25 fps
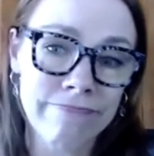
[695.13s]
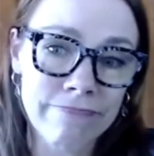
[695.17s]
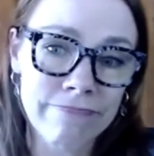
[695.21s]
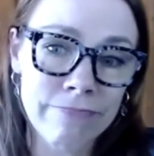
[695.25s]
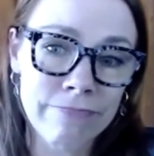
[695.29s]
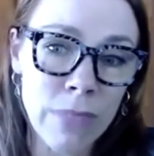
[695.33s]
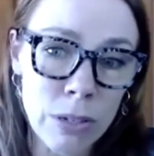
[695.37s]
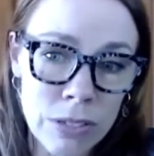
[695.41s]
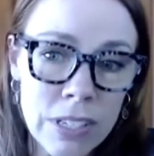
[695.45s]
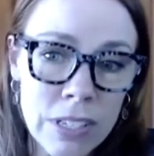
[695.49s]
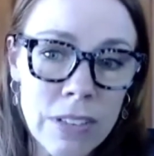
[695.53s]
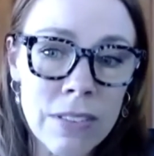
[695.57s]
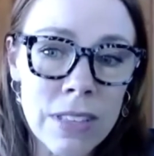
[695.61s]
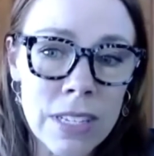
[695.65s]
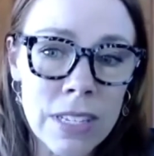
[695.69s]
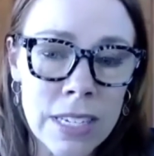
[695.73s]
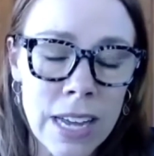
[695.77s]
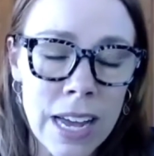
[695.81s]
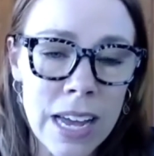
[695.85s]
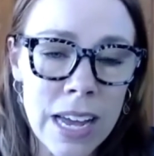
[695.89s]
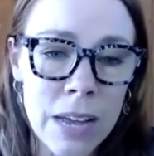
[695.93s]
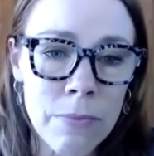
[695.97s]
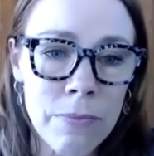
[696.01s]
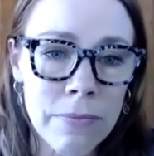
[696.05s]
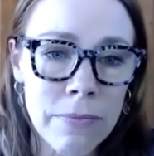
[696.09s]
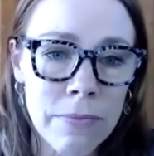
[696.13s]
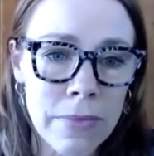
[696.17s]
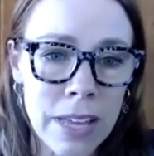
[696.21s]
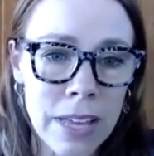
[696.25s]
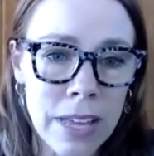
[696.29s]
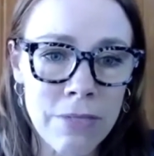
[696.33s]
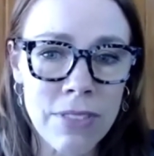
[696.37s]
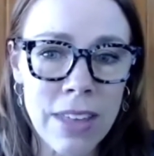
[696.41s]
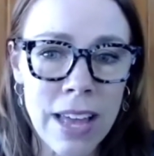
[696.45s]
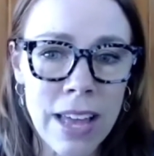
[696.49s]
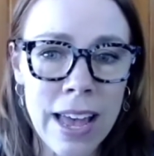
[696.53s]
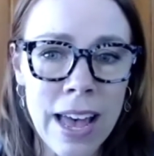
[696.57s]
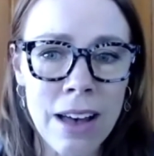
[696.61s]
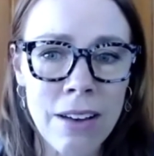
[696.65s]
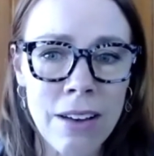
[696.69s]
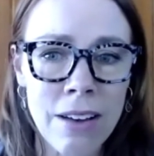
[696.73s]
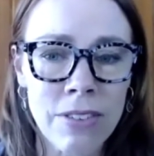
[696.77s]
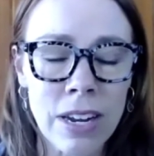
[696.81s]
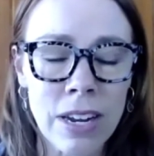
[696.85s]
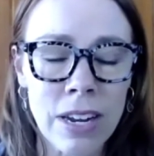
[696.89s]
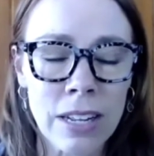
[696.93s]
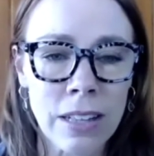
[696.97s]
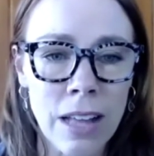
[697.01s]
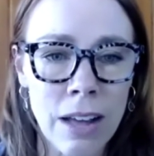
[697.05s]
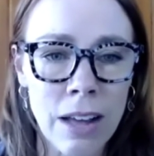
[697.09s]
most of the time, if they have
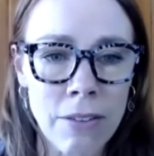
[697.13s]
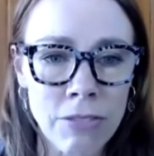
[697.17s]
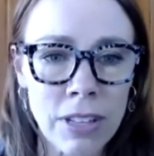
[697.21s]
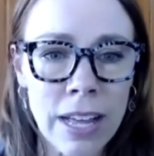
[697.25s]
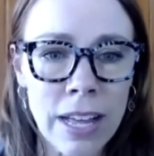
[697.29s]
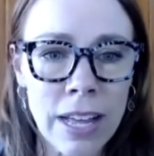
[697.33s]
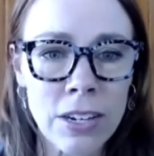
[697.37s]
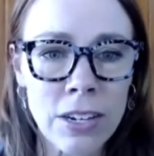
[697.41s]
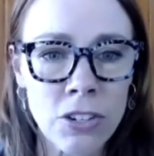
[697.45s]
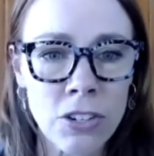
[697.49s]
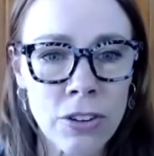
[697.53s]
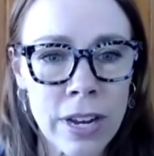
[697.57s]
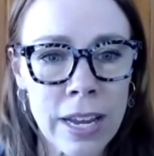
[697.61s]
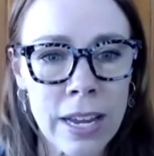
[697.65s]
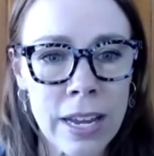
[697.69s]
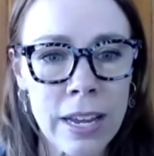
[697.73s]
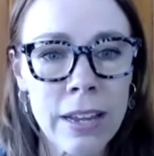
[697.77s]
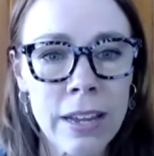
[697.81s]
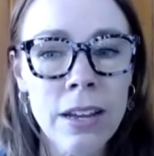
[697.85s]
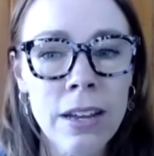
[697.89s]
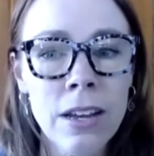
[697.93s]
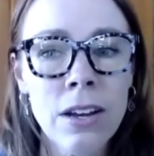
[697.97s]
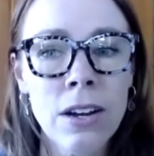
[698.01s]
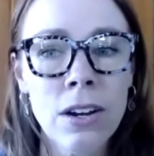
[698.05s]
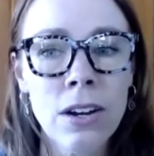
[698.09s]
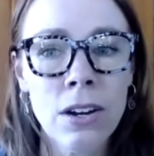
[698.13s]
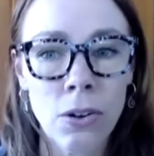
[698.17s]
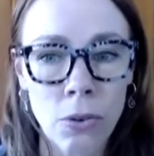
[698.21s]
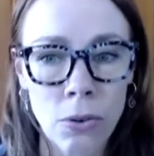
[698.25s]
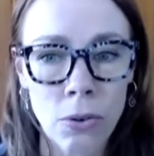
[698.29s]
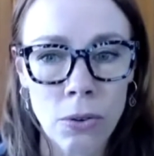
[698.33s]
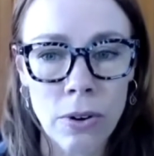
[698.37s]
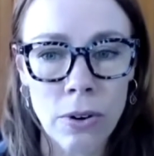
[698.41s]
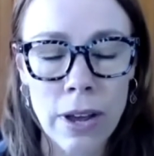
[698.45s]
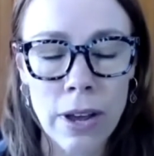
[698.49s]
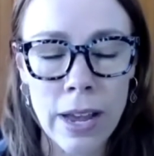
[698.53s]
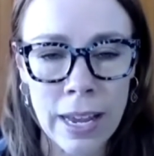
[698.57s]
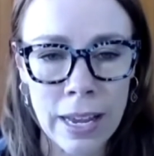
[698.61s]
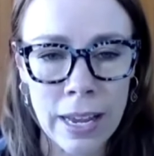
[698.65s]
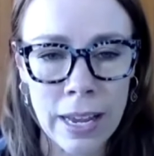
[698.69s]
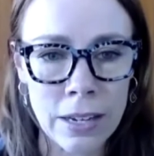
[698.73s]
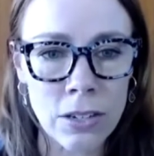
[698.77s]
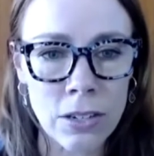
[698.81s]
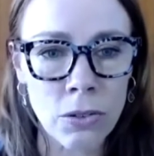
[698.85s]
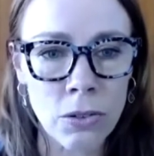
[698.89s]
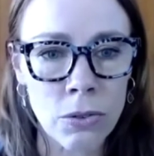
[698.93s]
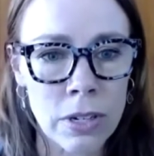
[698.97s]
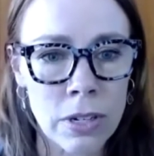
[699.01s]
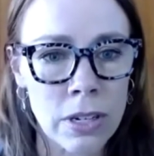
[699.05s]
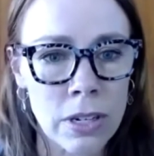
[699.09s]
an unlawful entry
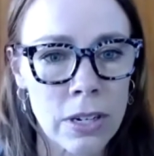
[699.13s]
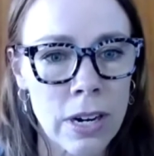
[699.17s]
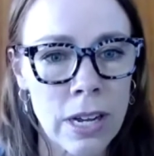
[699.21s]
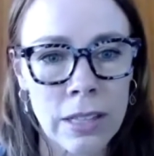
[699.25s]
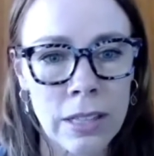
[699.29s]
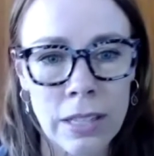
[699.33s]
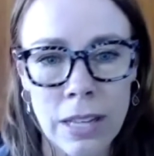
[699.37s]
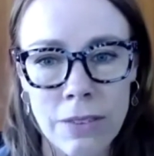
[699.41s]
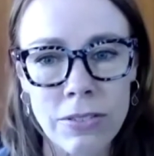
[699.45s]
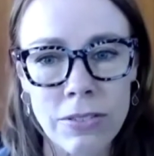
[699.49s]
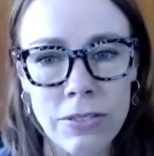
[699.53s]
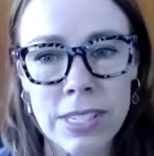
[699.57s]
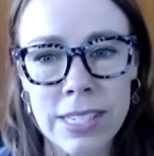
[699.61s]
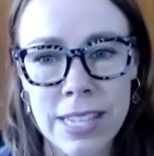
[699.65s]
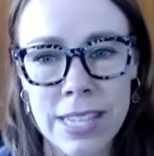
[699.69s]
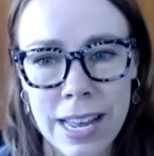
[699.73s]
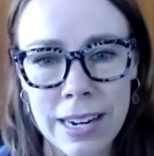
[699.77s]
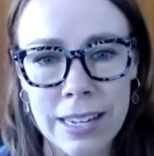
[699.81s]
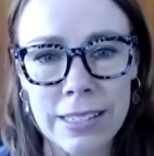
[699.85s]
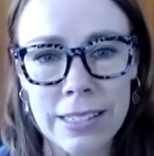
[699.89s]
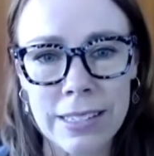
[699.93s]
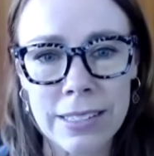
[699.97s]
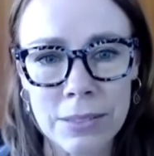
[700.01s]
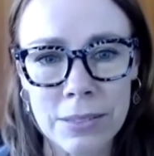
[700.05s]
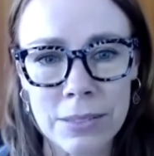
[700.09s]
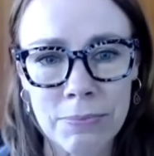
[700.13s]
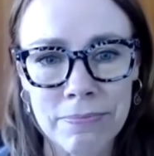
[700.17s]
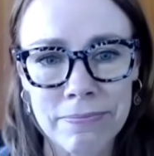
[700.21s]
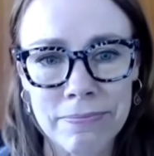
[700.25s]
and or unlawful status.